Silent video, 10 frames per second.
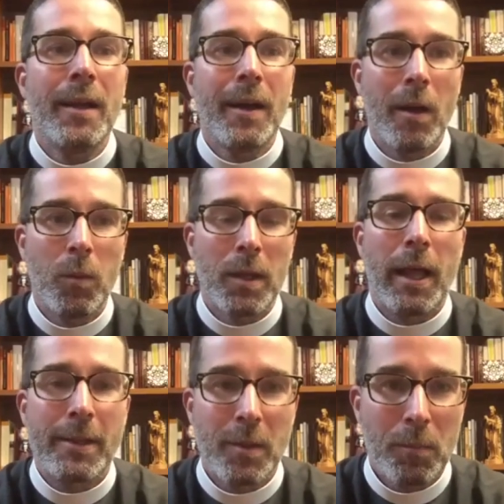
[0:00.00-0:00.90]
with
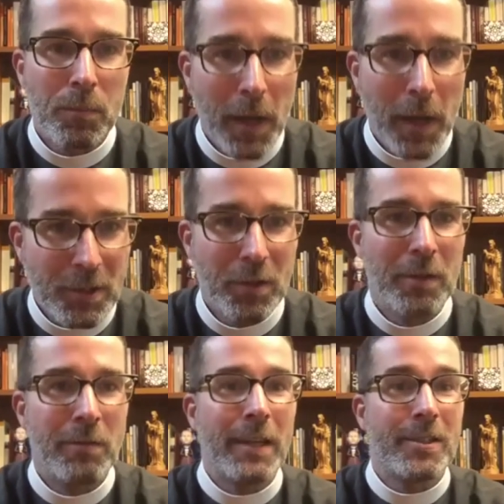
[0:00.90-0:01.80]
lots of practical
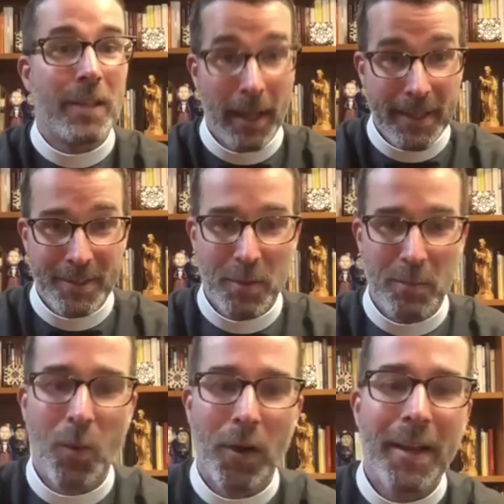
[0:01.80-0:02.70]
advice and lots of
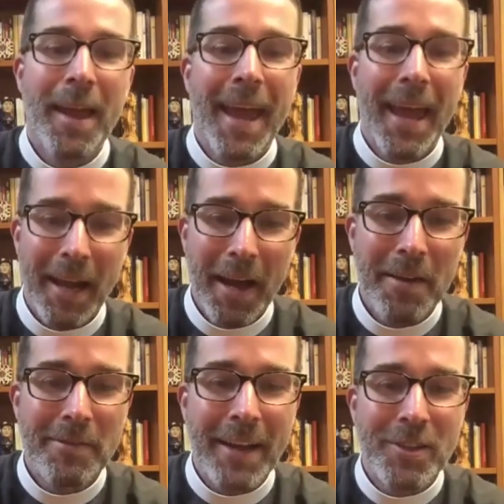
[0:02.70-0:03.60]
support. And I
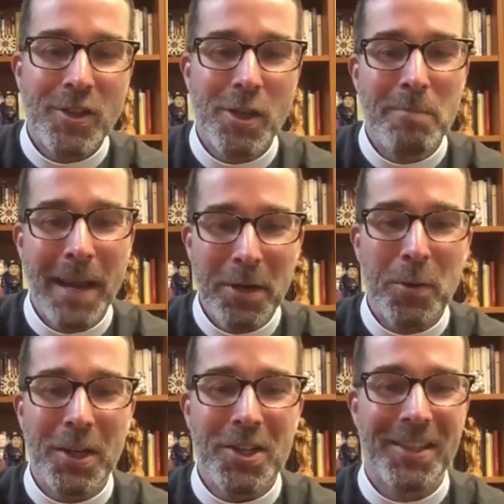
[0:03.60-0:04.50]
have asked Jim many
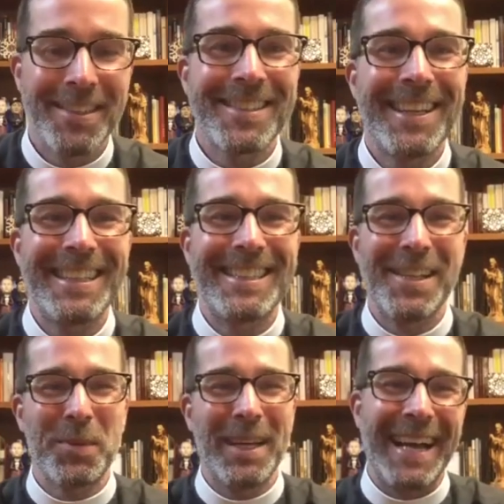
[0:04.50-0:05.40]
questions
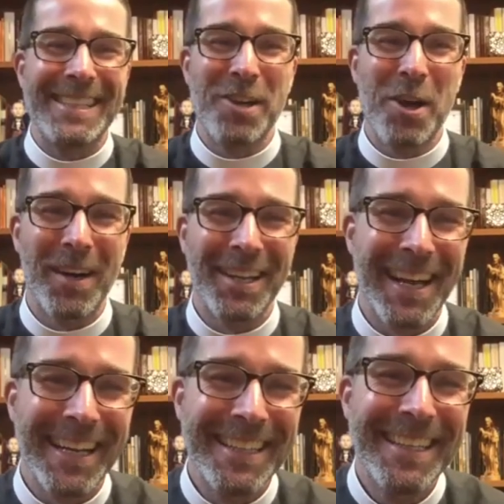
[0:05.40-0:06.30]
since we had to go
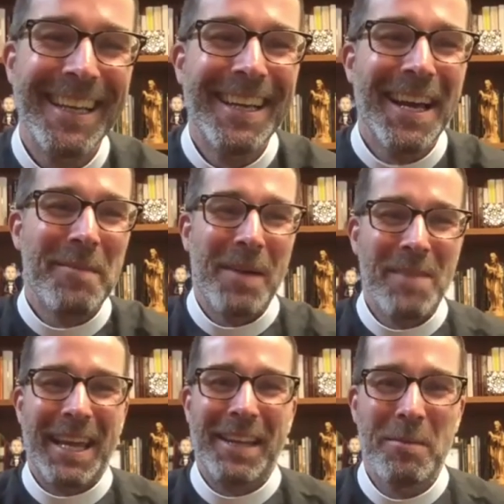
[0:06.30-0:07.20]
online about
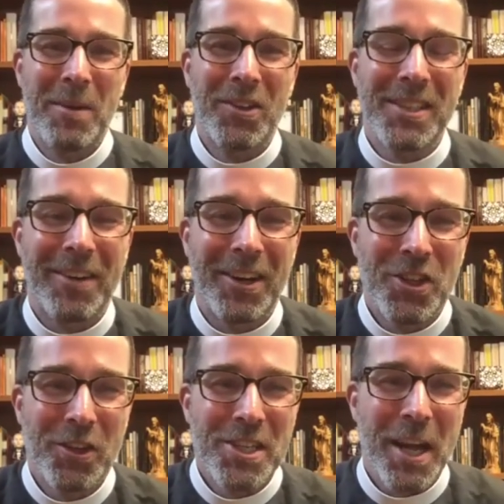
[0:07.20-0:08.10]
making the most of our
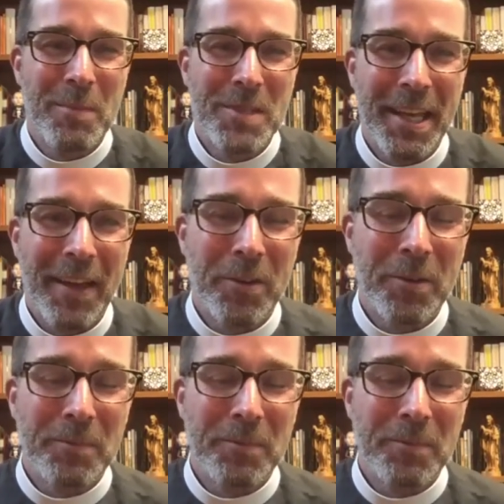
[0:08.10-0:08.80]
church time together.